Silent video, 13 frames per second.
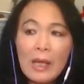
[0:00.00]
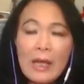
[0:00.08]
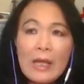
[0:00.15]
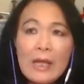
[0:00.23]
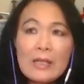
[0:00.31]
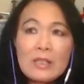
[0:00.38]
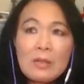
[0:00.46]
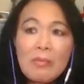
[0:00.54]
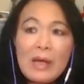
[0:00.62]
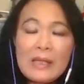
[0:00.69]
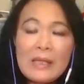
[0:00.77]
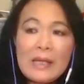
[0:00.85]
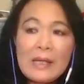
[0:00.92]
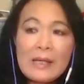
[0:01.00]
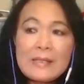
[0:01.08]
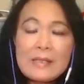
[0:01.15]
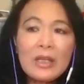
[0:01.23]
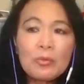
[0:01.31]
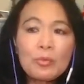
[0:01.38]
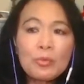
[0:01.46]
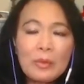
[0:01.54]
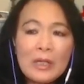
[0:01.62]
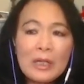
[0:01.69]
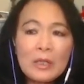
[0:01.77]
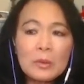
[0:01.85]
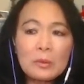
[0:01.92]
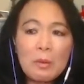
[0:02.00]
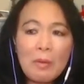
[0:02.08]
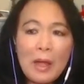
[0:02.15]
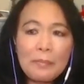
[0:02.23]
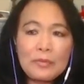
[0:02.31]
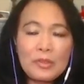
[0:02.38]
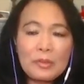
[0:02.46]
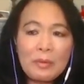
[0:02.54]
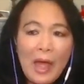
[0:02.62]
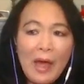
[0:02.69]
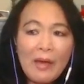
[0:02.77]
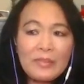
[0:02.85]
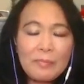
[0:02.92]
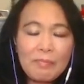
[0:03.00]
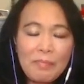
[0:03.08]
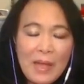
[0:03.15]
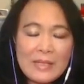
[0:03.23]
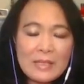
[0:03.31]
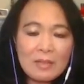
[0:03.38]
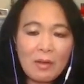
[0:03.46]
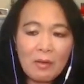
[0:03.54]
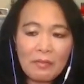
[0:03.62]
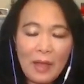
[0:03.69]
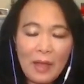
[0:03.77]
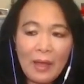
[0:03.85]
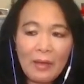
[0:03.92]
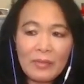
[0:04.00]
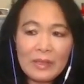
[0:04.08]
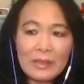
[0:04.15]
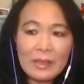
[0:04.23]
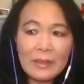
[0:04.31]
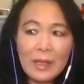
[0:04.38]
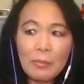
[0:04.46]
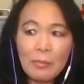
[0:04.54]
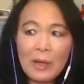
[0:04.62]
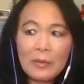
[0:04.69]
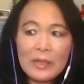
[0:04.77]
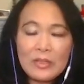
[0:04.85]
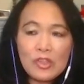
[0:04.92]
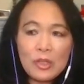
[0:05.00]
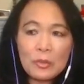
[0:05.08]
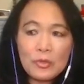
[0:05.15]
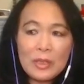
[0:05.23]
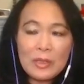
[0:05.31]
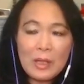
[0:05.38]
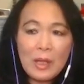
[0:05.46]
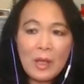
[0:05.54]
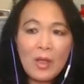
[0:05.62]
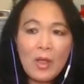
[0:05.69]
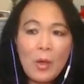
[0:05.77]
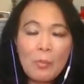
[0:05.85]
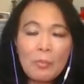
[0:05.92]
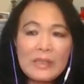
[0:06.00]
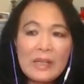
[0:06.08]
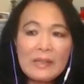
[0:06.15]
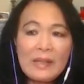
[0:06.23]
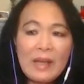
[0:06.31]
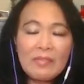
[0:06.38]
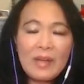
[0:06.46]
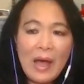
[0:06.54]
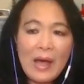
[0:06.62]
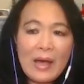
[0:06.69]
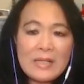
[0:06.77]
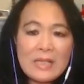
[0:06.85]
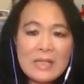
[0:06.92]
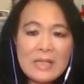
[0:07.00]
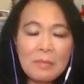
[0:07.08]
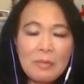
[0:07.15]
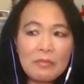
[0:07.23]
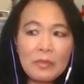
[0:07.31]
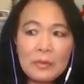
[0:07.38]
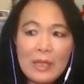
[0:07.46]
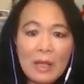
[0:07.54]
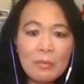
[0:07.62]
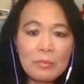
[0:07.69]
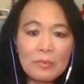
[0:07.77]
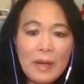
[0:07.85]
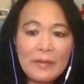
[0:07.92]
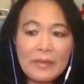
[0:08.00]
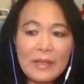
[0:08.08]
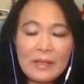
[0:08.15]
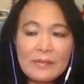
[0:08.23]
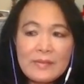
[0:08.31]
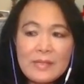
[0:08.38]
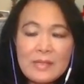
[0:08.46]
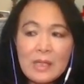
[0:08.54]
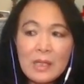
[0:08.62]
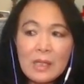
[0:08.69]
And my kids, they really grow up to have the best of everything. They're American children, but they never ask me for name brand things.